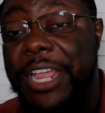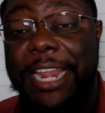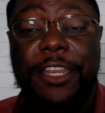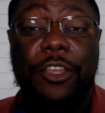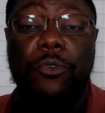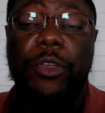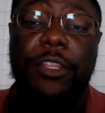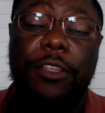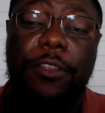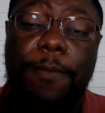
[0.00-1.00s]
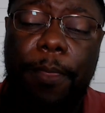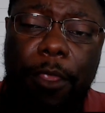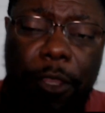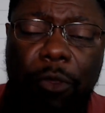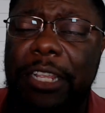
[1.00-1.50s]
to deal with.
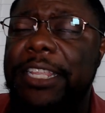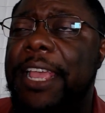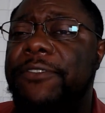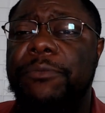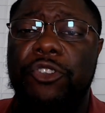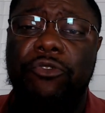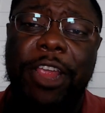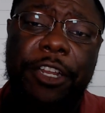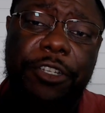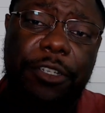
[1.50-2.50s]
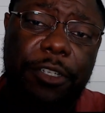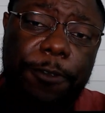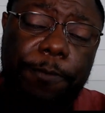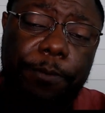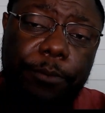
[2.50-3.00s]
No, let's have some strategies.
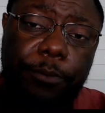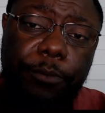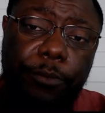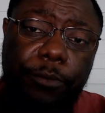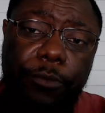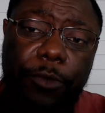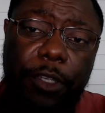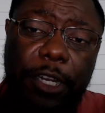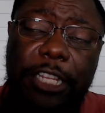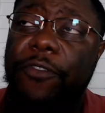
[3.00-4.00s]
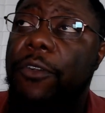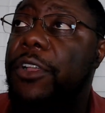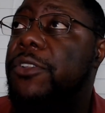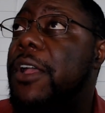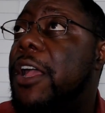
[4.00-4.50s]
Let's
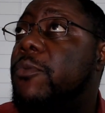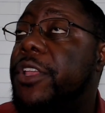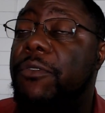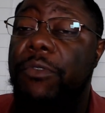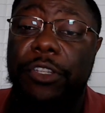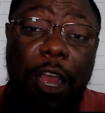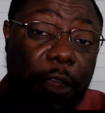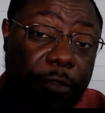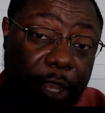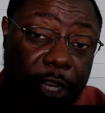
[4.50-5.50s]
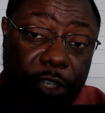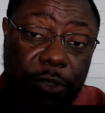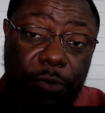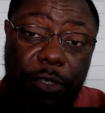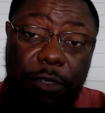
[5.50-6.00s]
focus on how we can resolve the
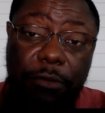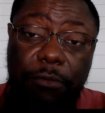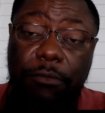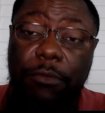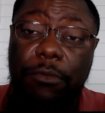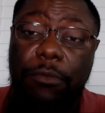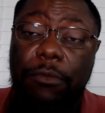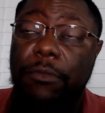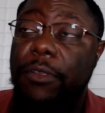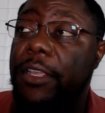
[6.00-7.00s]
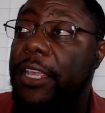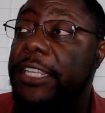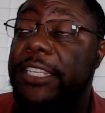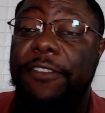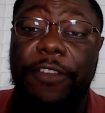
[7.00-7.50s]
issues.
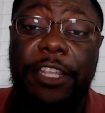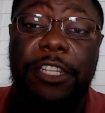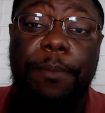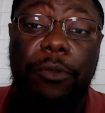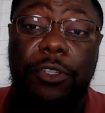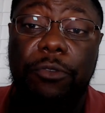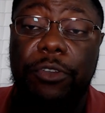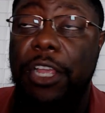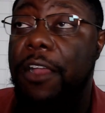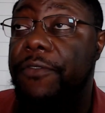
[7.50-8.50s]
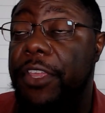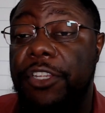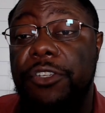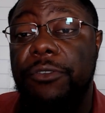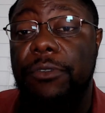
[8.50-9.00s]
Is it feasible to resolve the
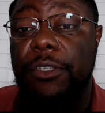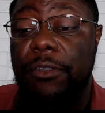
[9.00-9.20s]
issues?